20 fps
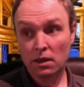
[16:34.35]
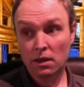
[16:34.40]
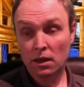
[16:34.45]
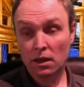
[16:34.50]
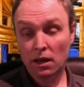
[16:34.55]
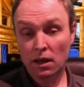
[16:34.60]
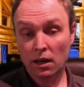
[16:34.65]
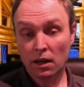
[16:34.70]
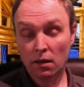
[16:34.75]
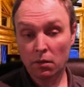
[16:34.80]

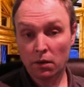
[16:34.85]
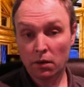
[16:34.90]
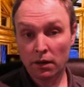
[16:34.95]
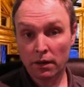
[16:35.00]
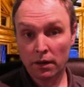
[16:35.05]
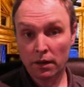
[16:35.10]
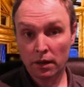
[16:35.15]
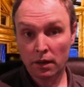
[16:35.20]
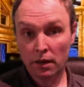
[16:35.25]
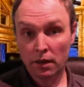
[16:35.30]
where you
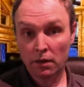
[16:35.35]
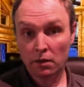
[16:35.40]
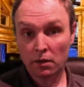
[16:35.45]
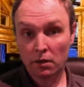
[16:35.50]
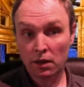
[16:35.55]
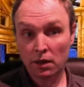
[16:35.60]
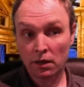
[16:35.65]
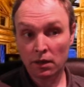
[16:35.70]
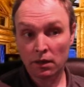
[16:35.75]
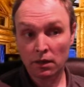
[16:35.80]
can go
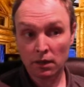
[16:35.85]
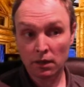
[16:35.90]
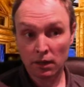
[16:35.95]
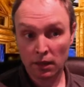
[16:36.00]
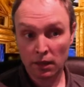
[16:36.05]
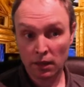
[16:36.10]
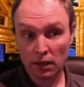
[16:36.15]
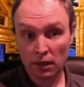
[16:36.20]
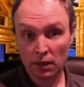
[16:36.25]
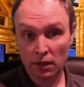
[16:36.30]
on and
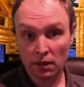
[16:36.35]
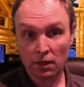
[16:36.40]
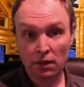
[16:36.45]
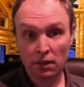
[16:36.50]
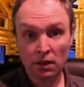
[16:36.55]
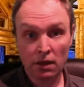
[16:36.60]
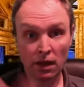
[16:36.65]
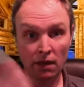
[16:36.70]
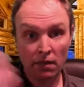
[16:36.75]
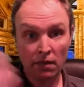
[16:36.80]

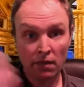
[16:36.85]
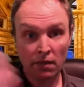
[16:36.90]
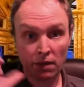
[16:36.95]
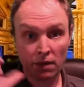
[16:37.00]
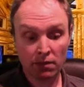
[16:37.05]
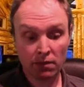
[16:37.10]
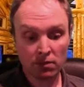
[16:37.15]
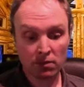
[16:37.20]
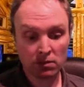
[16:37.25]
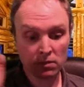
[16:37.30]
you have
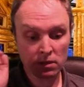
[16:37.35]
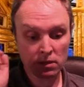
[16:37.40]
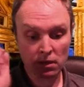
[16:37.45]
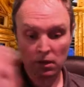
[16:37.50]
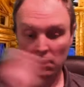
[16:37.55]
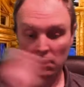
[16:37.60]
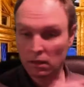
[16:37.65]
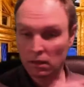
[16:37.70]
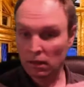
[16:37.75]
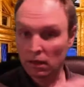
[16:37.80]
headphones
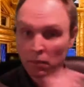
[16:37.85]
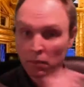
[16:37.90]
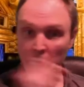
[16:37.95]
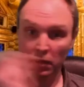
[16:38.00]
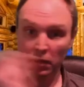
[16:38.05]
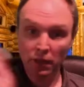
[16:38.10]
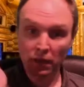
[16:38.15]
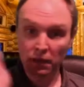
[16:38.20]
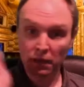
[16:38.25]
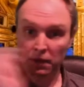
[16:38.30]
on and they
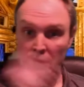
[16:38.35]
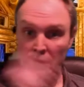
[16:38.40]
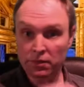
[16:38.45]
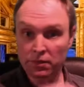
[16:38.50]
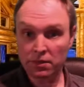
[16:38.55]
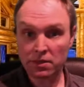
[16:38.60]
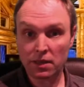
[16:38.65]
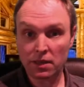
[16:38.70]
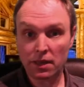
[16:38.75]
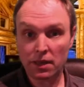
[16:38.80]
play on
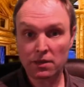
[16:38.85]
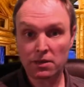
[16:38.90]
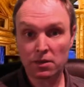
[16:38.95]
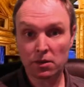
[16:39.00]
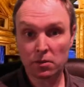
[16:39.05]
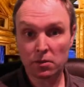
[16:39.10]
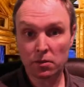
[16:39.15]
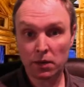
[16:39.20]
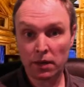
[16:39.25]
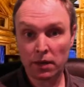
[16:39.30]
different sides of
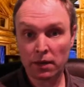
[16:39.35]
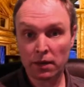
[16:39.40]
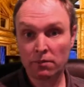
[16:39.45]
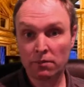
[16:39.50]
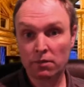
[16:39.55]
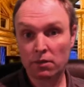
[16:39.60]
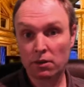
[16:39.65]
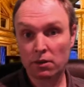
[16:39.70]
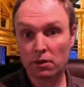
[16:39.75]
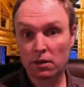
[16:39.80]
your brain
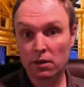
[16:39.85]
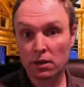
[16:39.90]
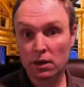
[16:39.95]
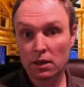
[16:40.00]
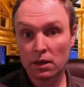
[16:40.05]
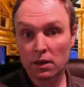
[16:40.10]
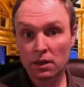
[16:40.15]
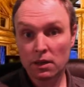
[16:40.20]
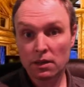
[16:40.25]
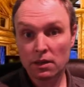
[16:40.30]
for
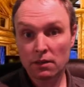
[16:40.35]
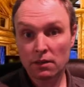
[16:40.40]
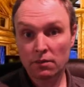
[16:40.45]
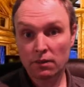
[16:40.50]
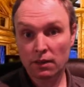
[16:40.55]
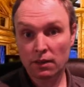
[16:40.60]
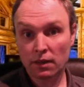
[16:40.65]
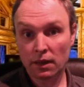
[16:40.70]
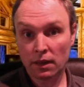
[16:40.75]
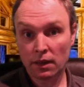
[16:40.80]

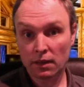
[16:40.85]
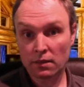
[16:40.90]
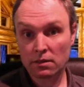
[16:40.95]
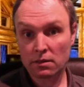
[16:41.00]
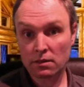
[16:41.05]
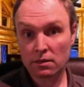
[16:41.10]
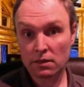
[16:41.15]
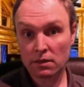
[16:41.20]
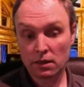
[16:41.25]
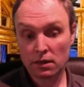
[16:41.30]
different
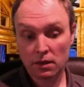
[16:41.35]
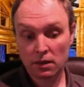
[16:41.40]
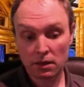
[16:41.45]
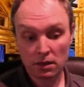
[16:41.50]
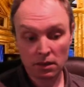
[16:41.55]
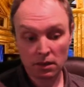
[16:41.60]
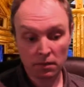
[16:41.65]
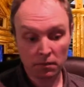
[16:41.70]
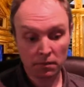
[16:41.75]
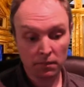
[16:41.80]
things.
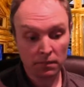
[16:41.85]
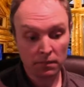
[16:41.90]
Yeah,